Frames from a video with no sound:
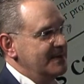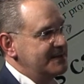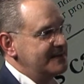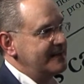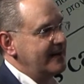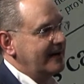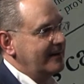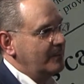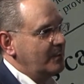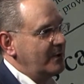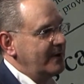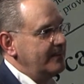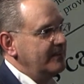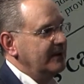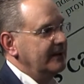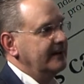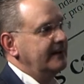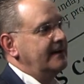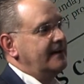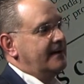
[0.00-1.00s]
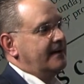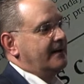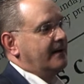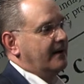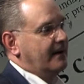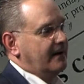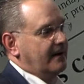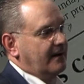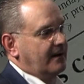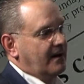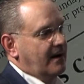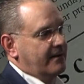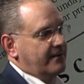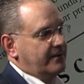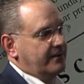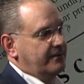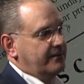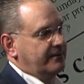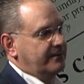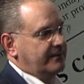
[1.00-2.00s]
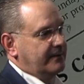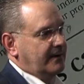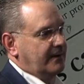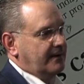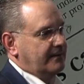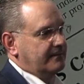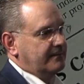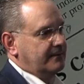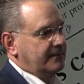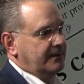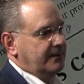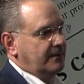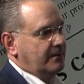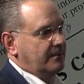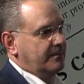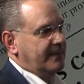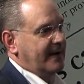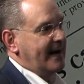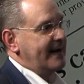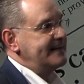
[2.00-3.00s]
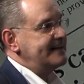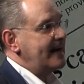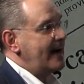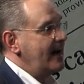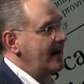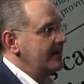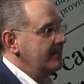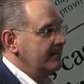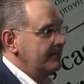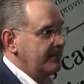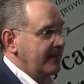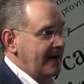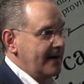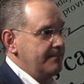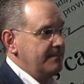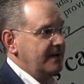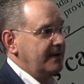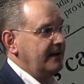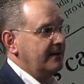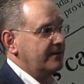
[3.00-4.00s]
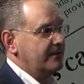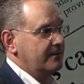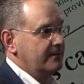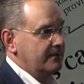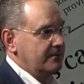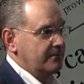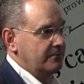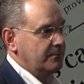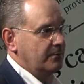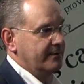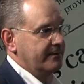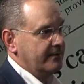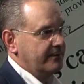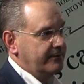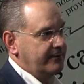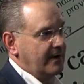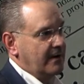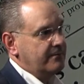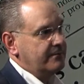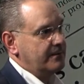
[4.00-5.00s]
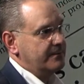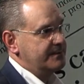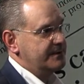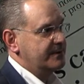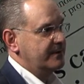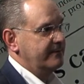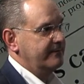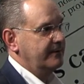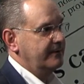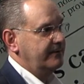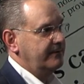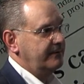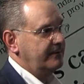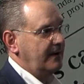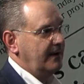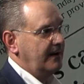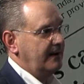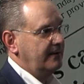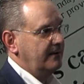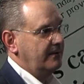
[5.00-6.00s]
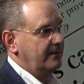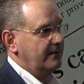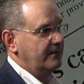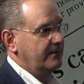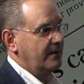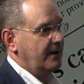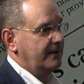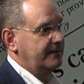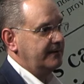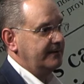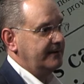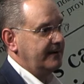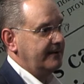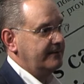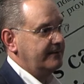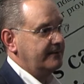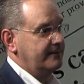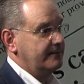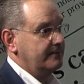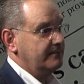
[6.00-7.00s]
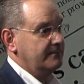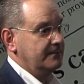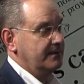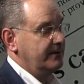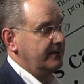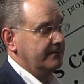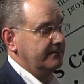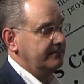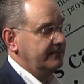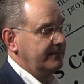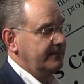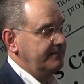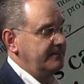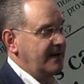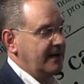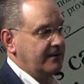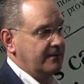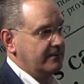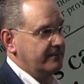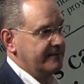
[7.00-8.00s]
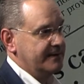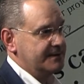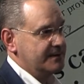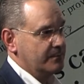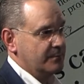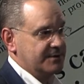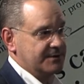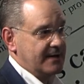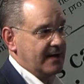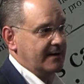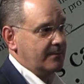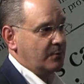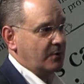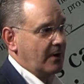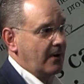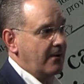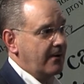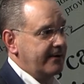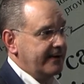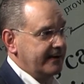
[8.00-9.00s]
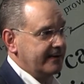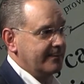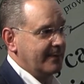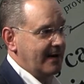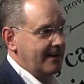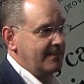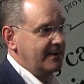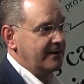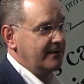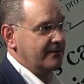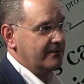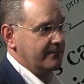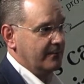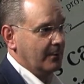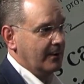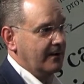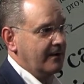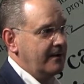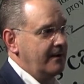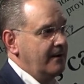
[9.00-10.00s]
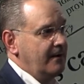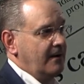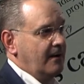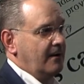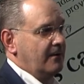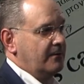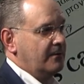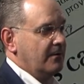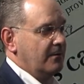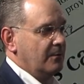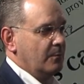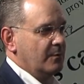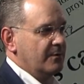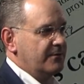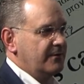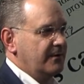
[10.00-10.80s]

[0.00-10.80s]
You missed that appointment. Others, buy time, buy minutes for their cell phone service and thought that their medical visit was not a priority to buy minutes for. So there were